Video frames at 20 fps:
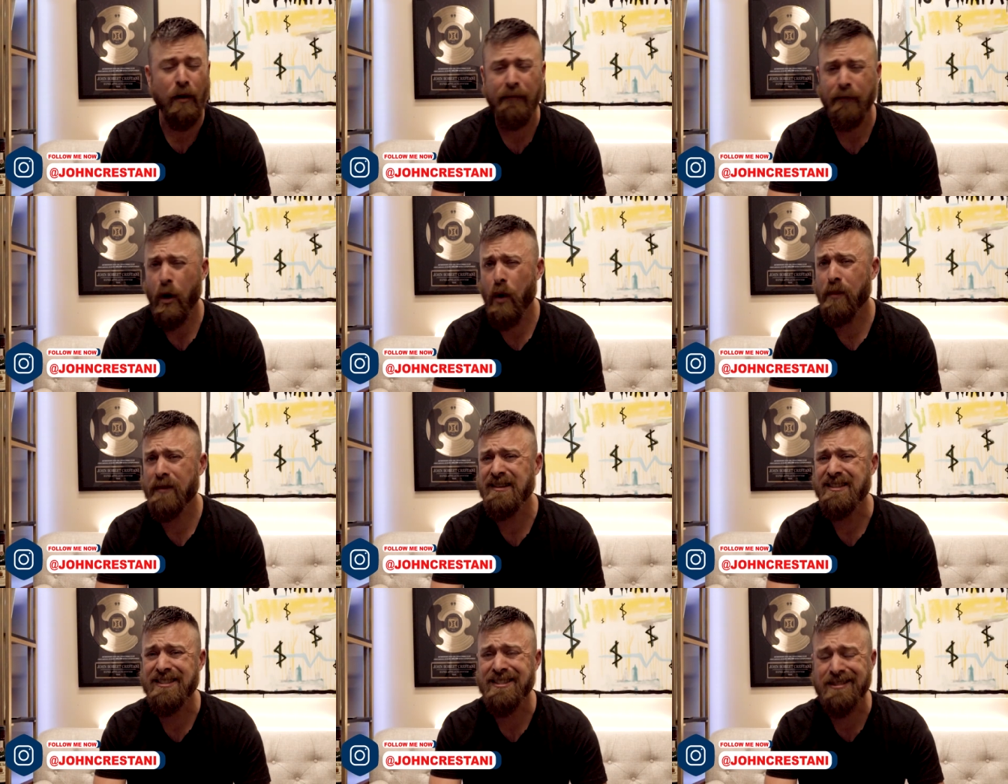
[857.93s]
I've
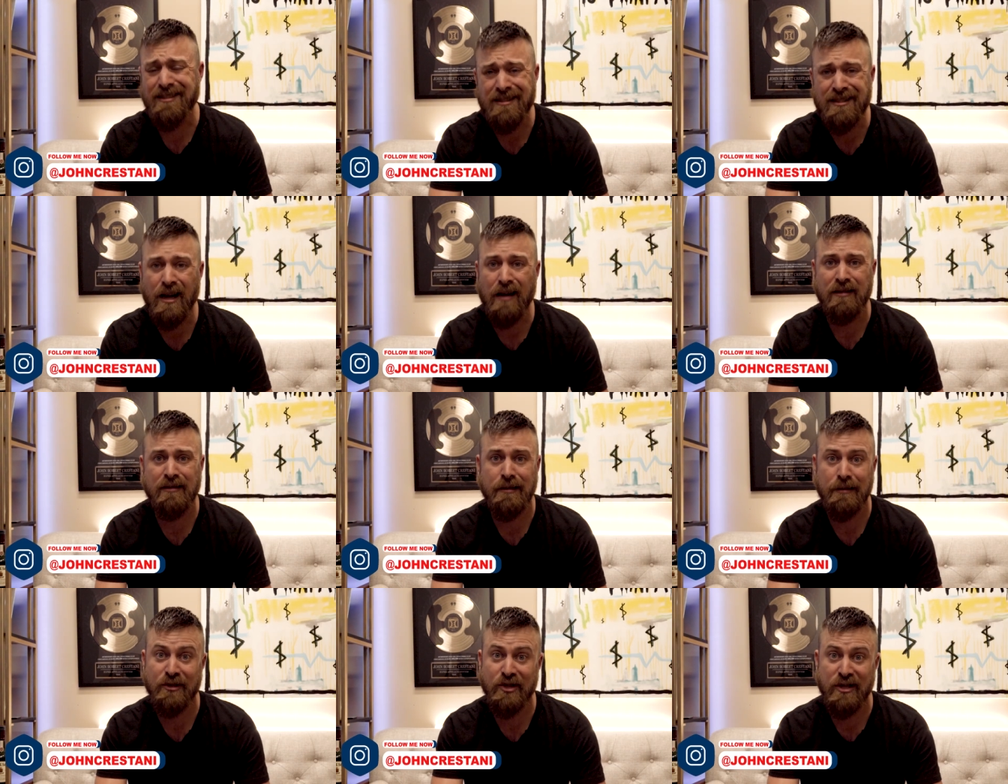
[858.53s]
always
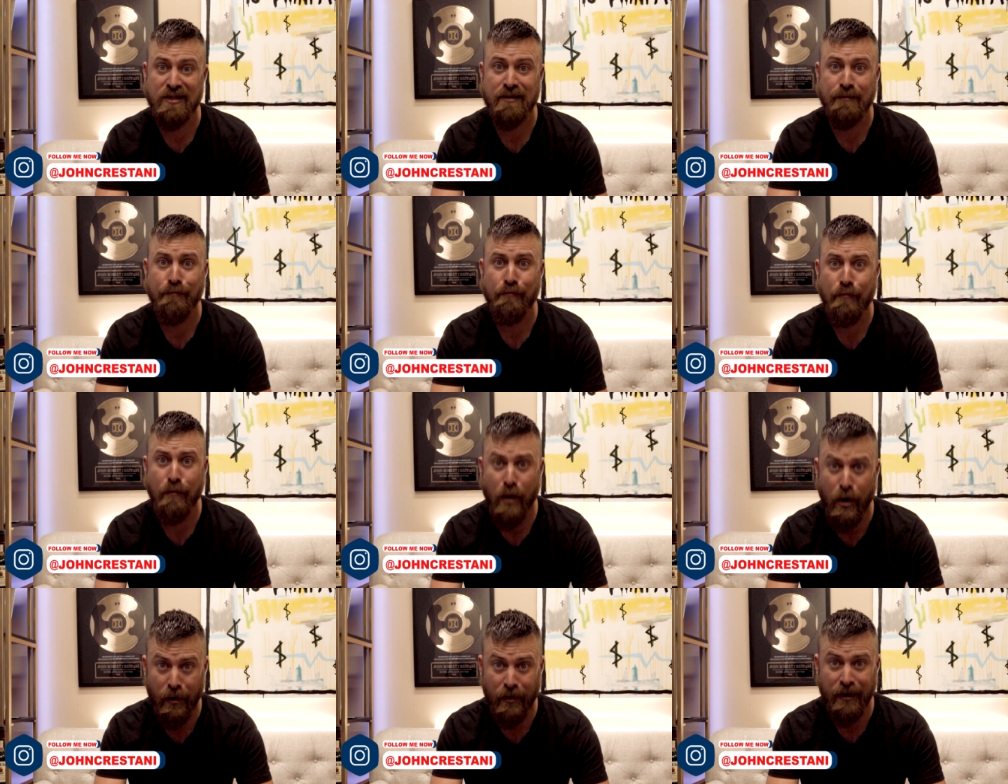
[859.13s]
stuck to just
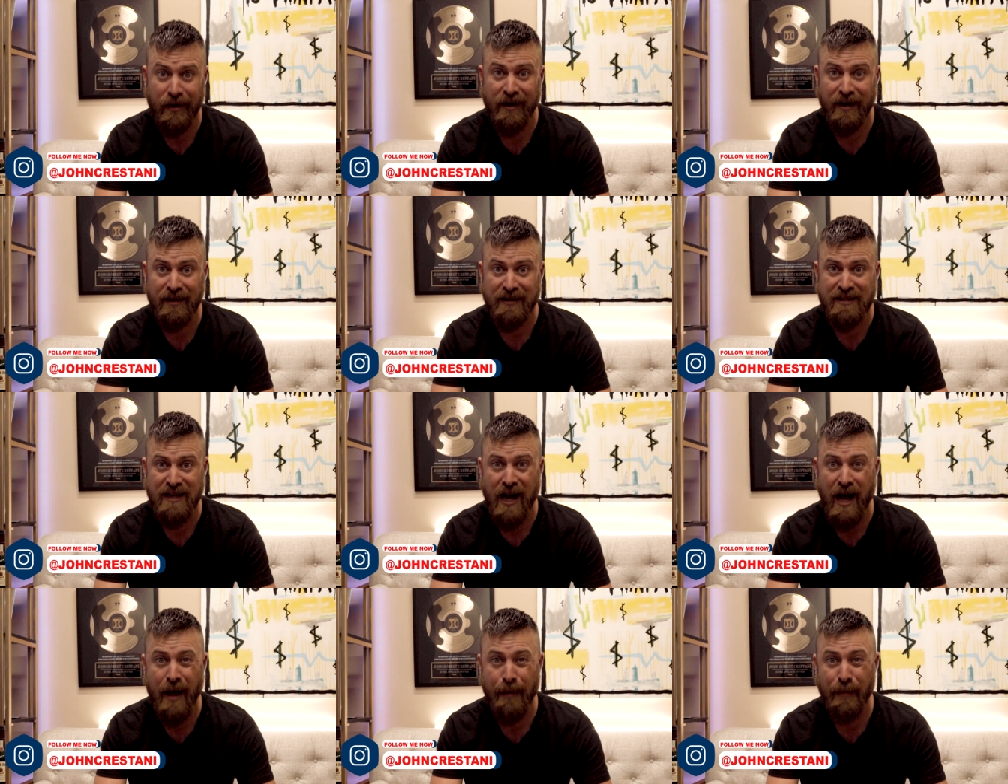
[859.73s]
marketing
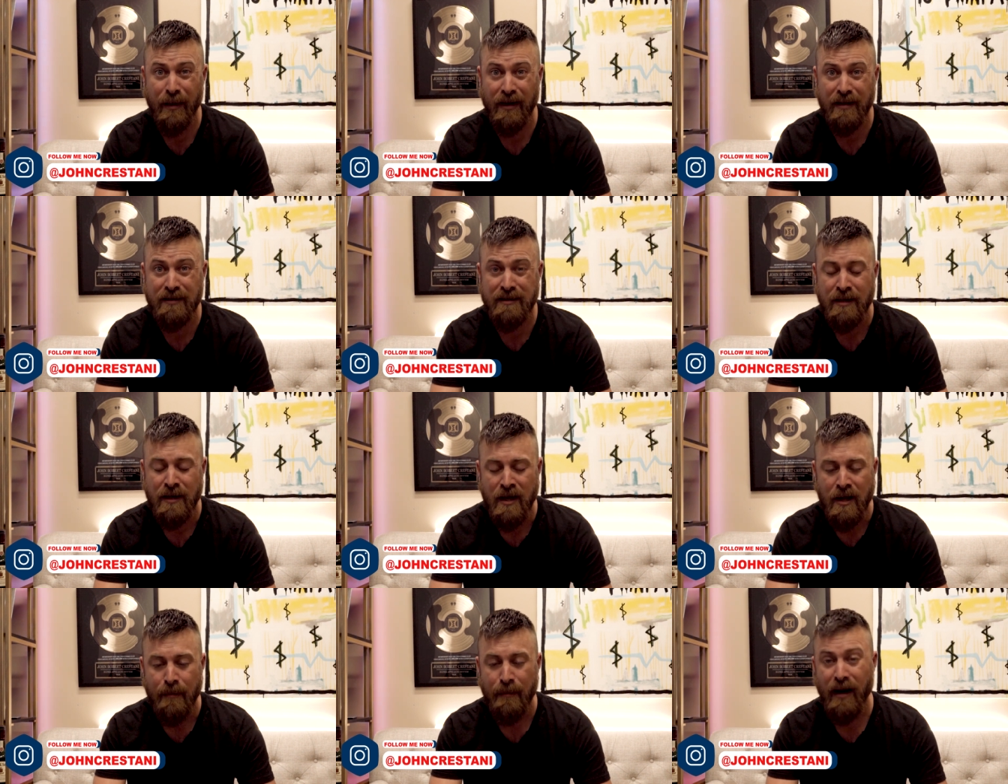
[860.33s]

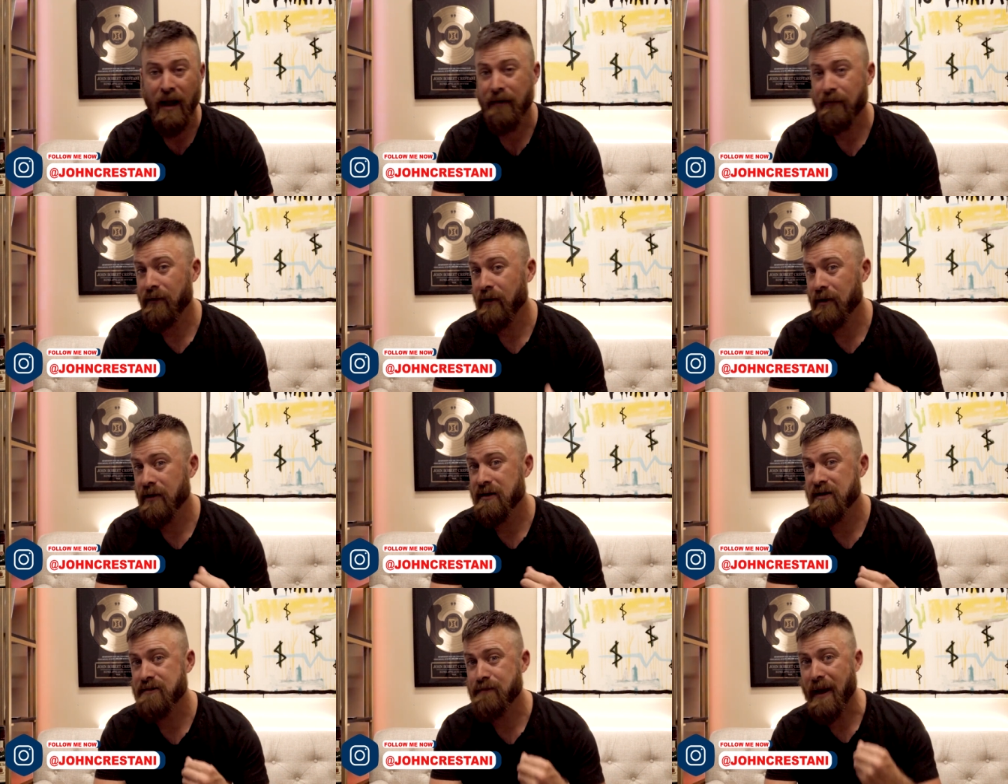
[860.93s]
topics, but I
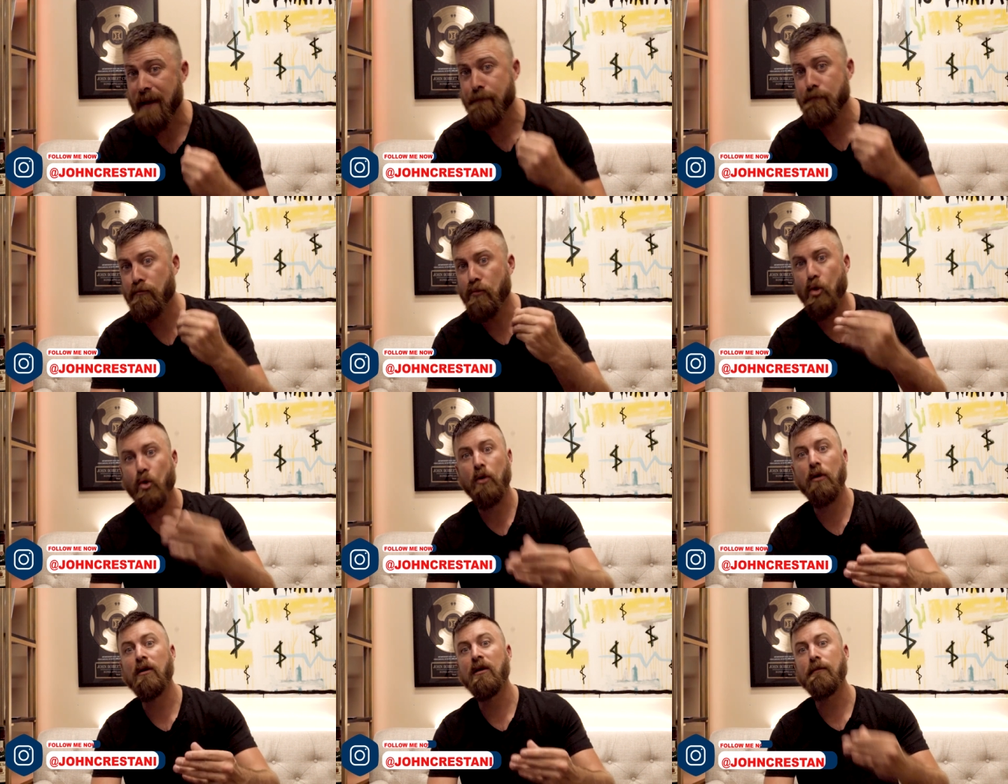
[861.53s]
feel it is my
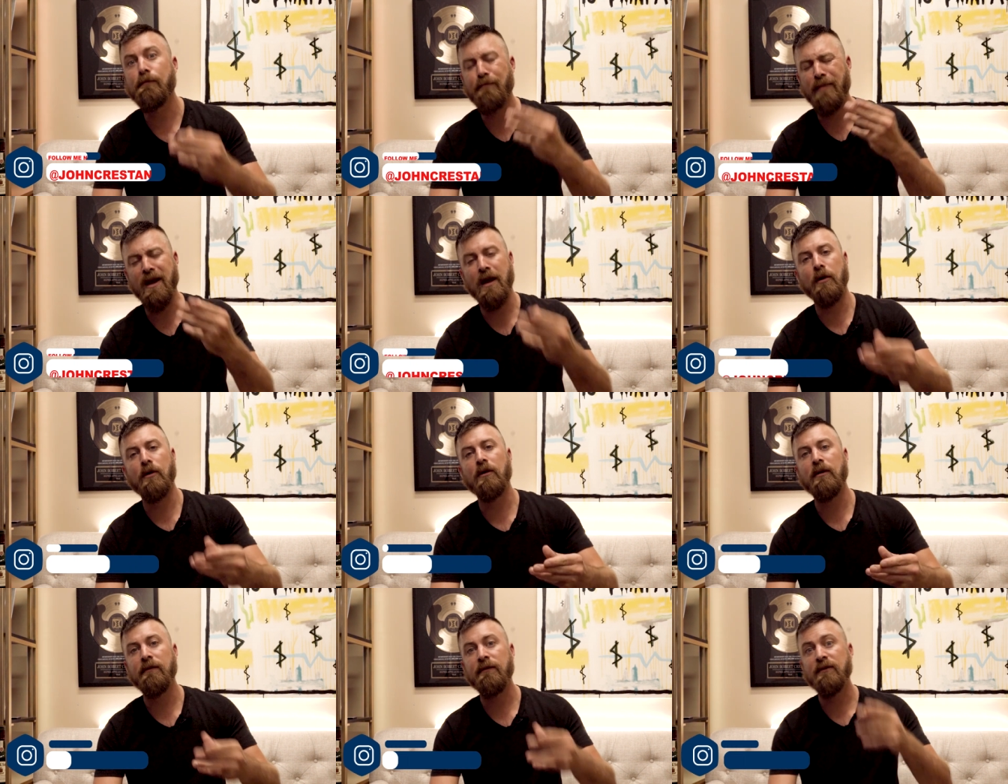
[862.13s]
moral
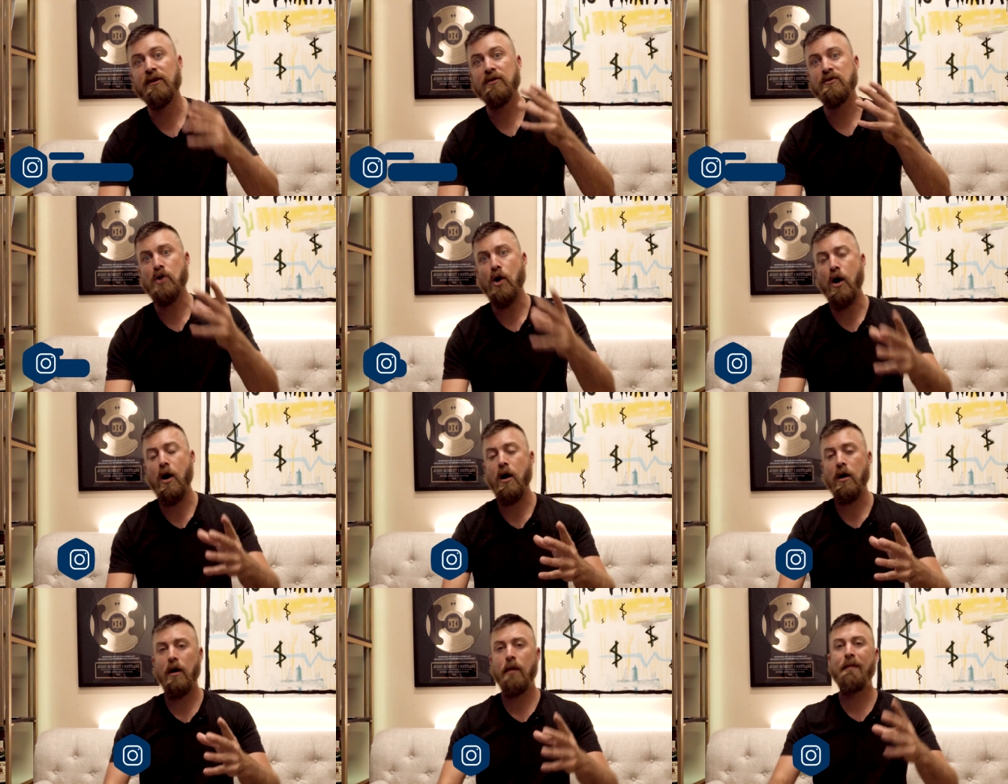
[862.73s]
imperative to
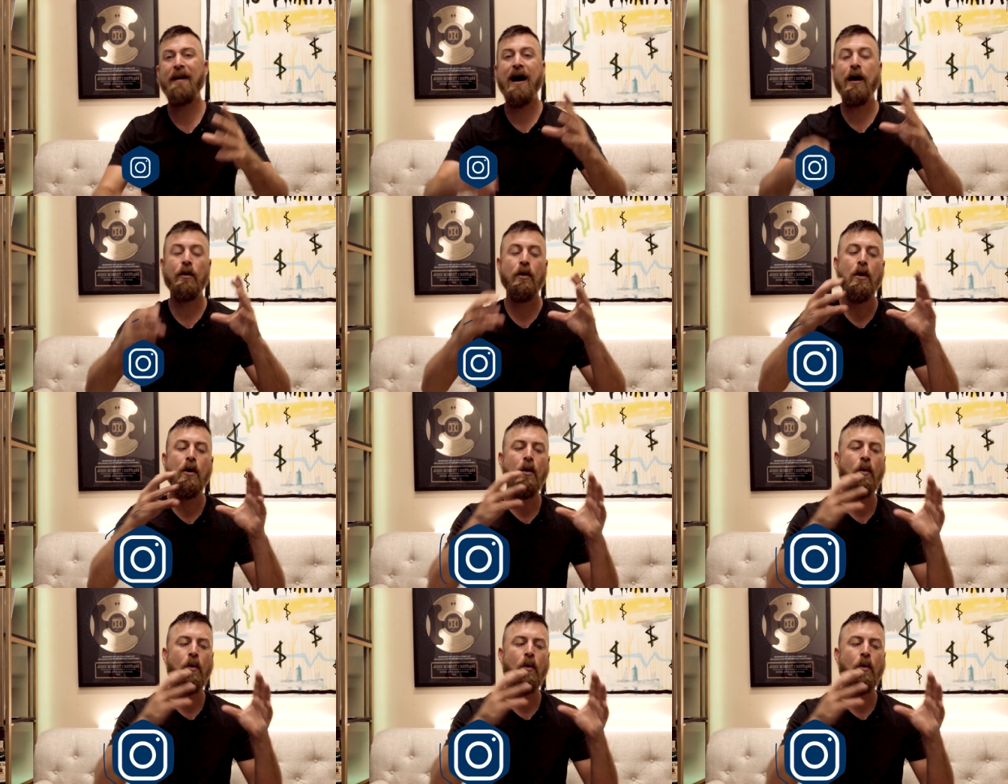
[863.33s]
talk about